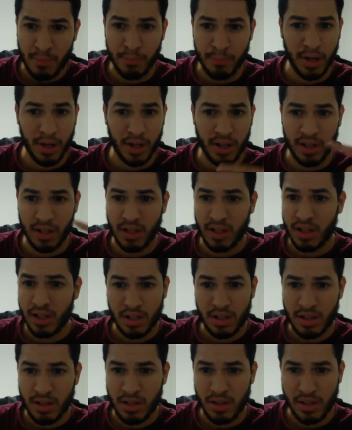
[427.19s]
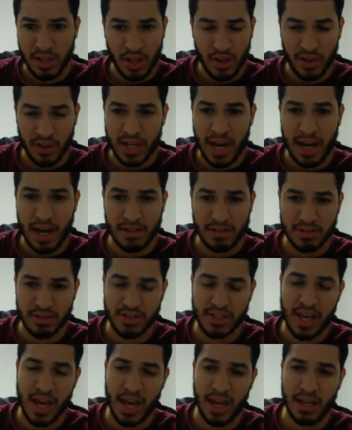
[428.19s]
but the other
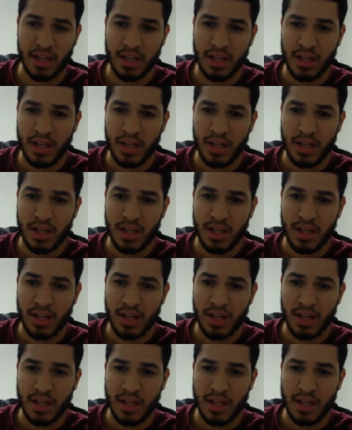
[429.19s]
characters can't.